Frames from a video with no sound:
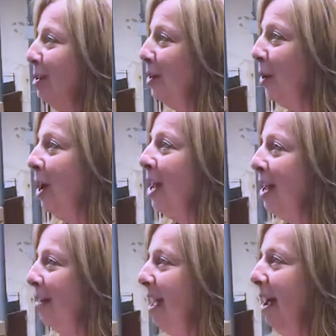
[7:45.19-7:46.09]
Yeah. And so
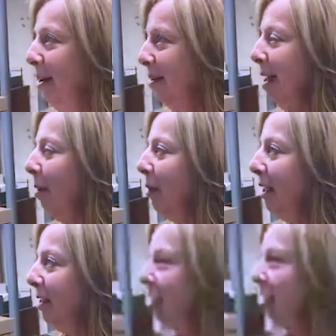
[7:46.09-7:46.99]
that
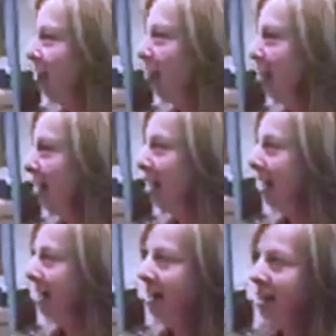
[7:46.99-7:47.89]
really touched me,
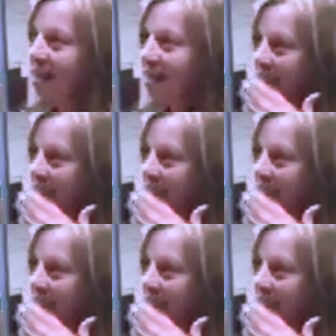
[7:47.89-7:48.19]
that